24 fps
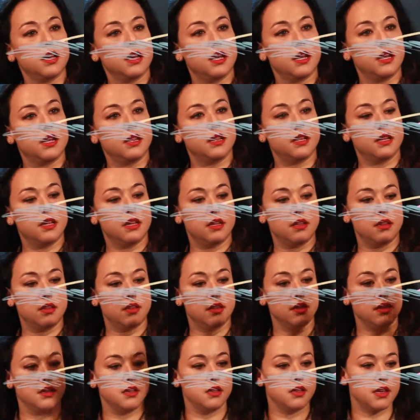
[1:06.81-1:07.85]
And then
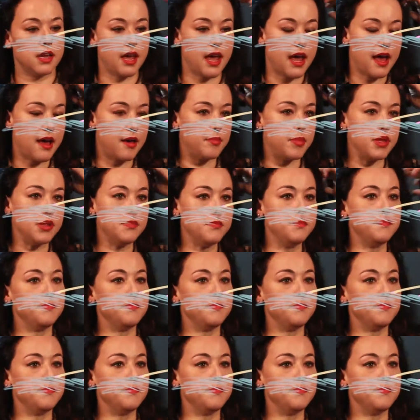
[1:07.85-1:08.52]
the cabin